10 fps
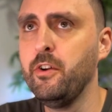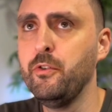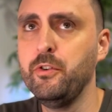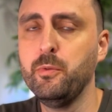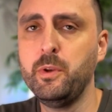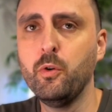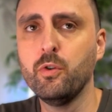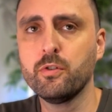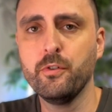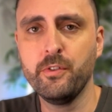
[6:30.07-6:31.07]
owners we
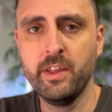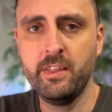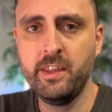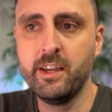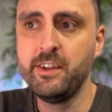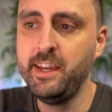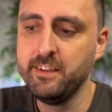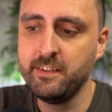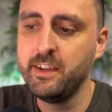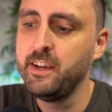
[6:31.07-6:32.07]
talk to, they think,
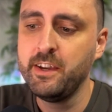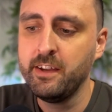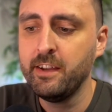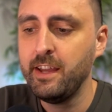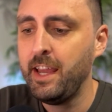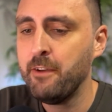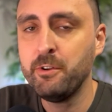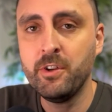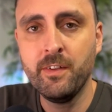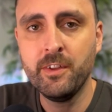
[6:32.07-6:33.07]
yes,
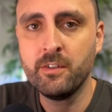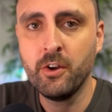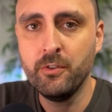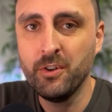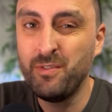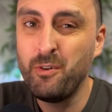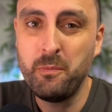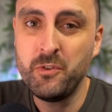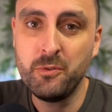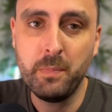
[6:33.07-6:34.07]
every time this goes off,
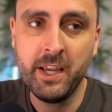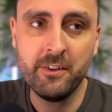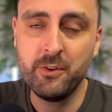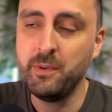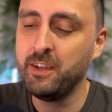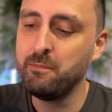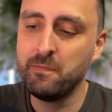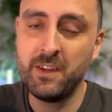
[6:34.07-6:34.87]
just ping it to me.